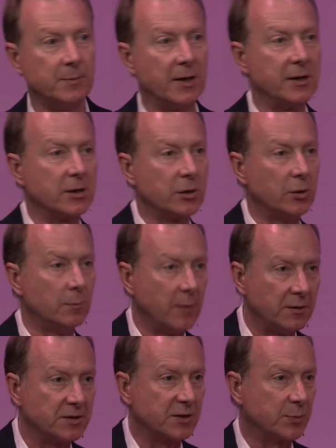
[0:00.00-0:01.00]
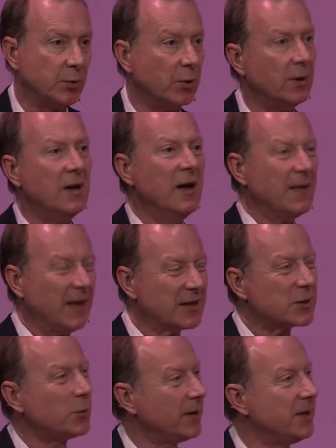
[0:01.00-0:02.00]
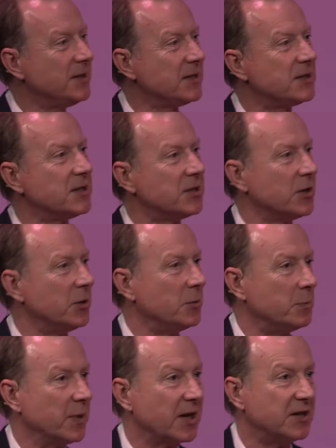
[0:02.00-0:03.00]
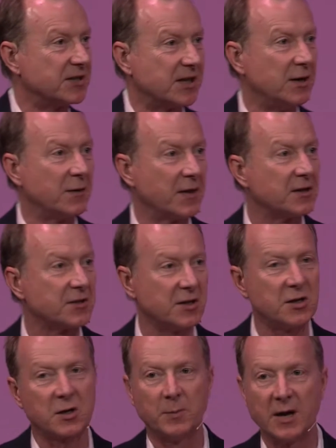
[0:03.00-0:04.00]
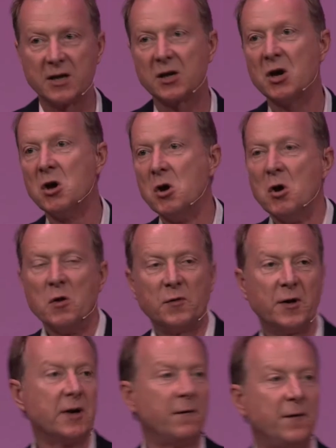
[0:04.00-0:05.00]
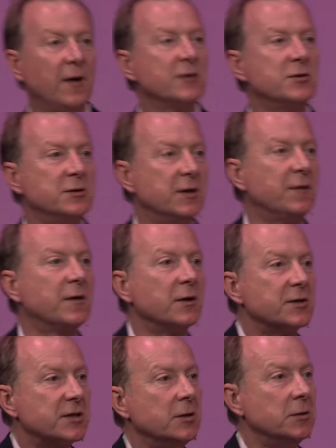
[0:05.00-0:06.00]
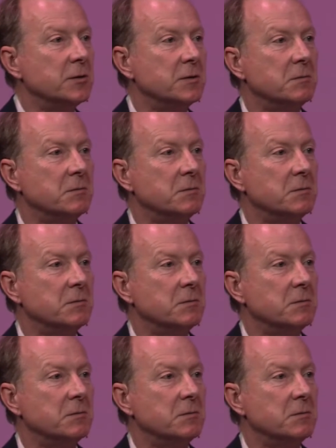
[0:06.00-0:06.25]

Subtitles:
medical, motorsport, that's quite easy to do because there are things that you can make that are far too difficult to,